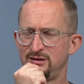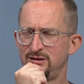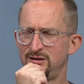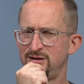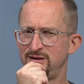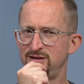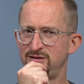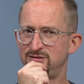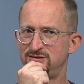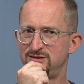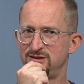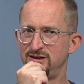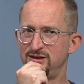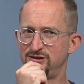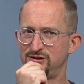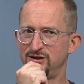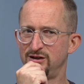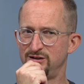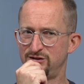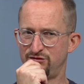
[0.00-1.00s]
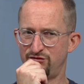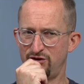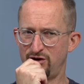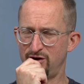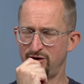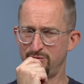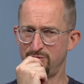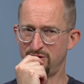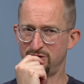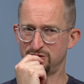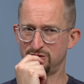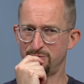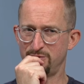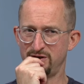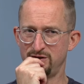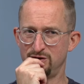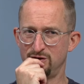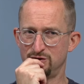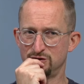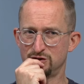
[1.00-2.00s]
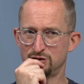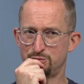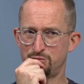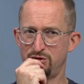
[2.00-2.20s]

is very much, not just